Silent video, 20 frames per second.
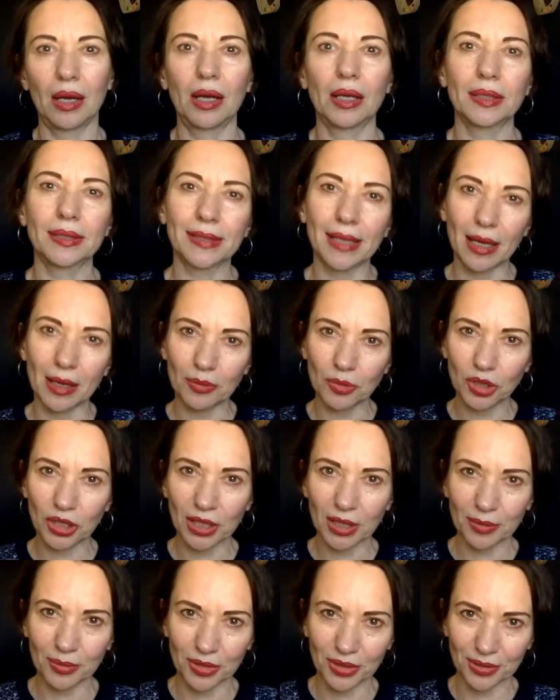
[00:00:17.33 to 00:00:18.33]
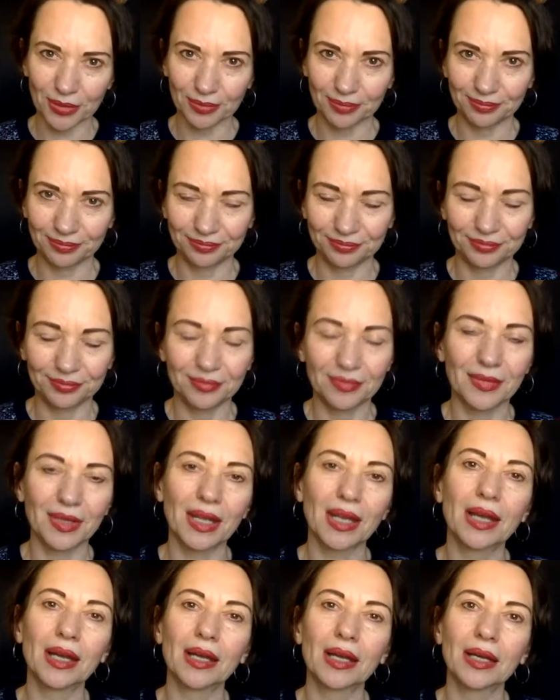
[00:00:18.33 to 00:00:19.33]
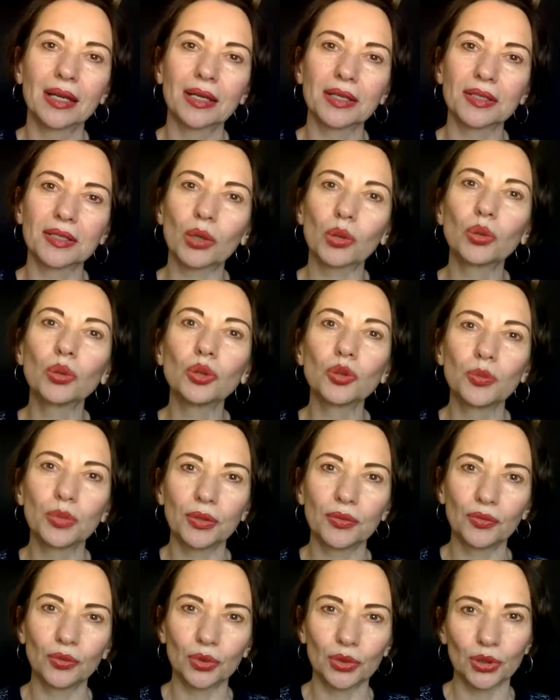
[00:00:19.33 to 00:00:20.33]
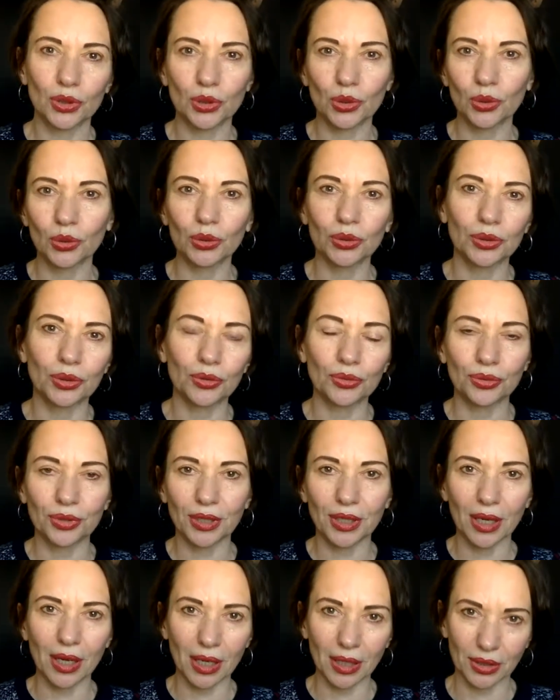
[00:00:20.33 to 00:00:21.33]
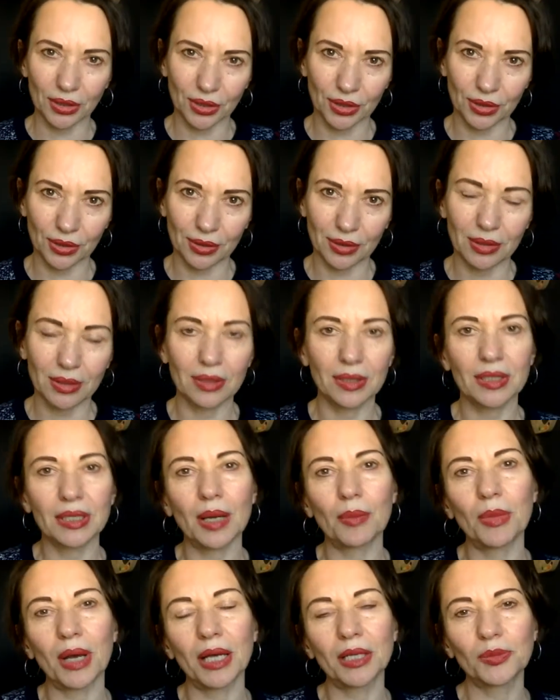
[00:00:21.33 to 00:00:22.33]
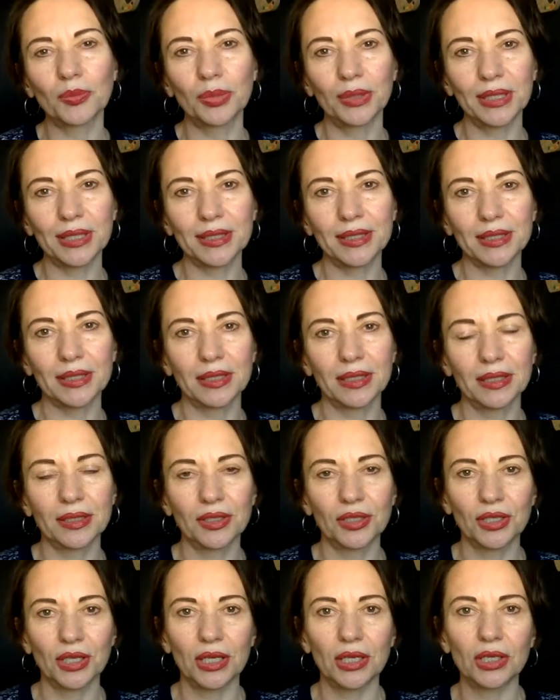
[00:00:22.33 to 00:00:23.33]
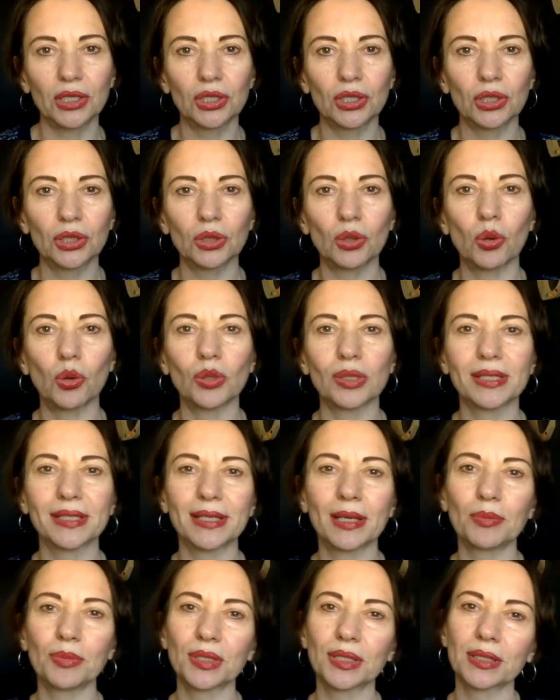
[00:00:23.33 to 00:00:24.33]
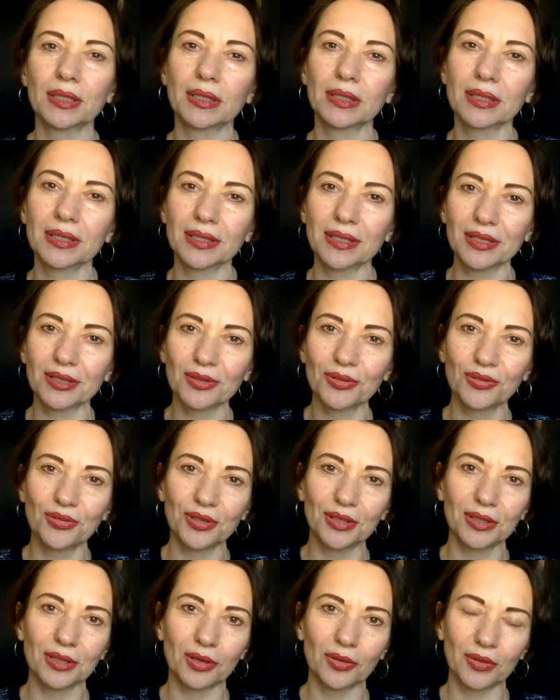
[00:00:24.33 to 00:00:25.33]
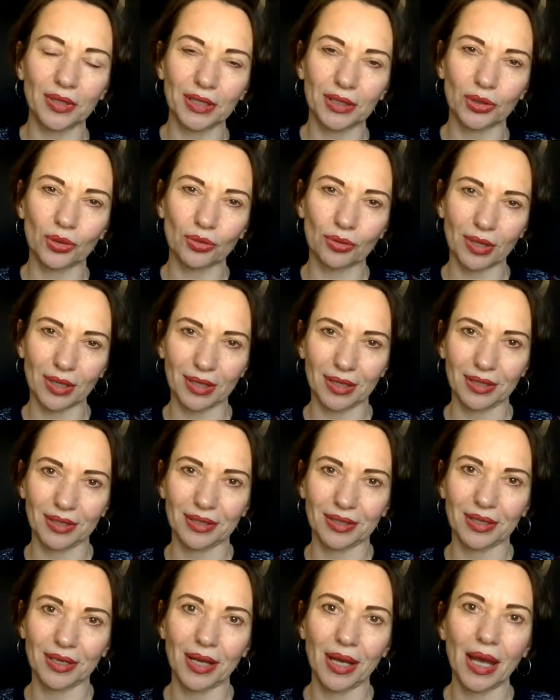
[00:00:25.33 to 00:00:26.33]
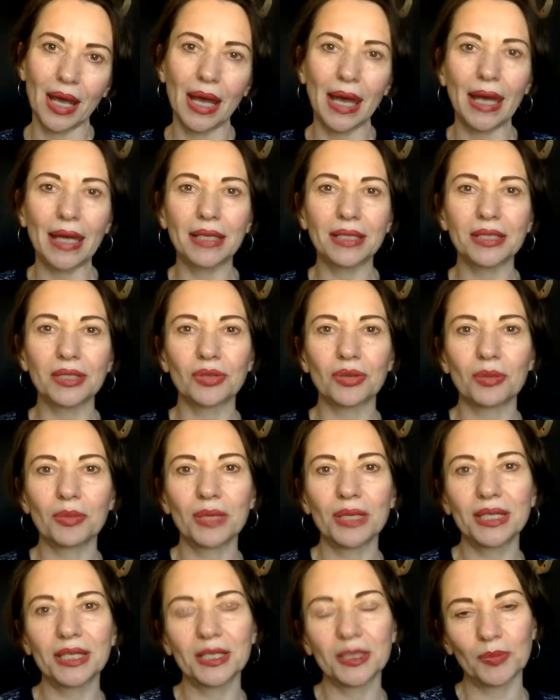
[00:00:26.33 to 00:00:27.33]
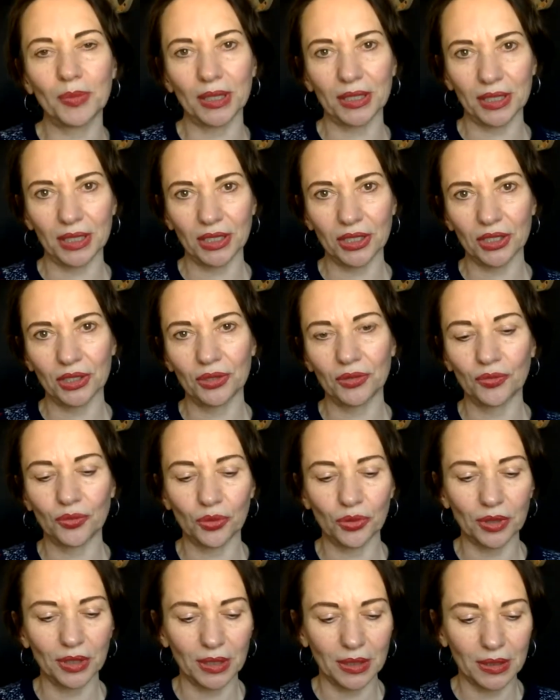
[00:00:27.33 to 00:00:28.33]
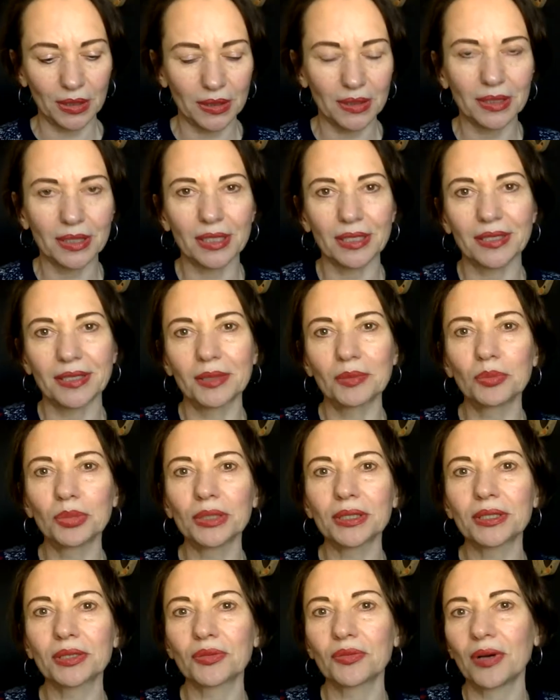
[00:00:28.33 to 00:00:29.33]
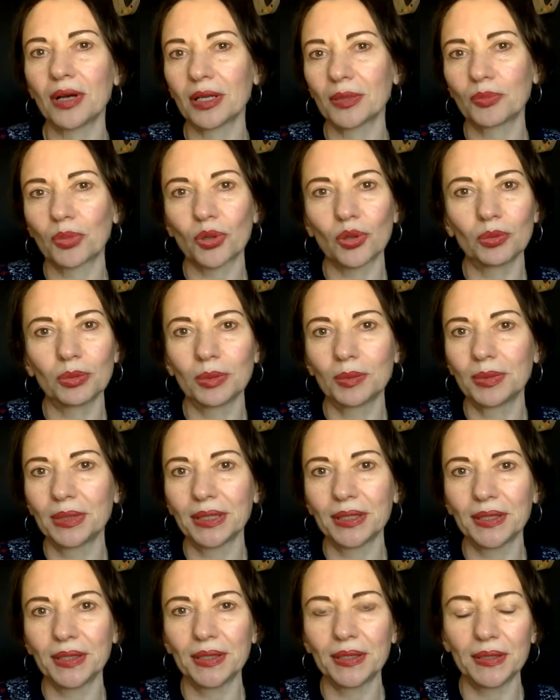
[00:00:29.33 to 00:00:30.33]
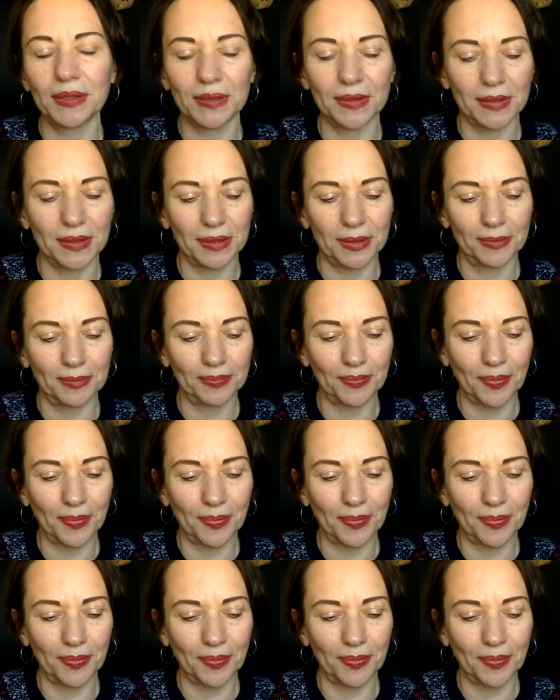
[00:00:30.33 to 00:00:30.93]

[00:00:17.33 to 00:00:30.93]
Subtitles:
Sometimes there could be what is called reactions, some unpleasant sensation or something doesn't feel quite right. And there are many explanations for it, and the simplest one probably is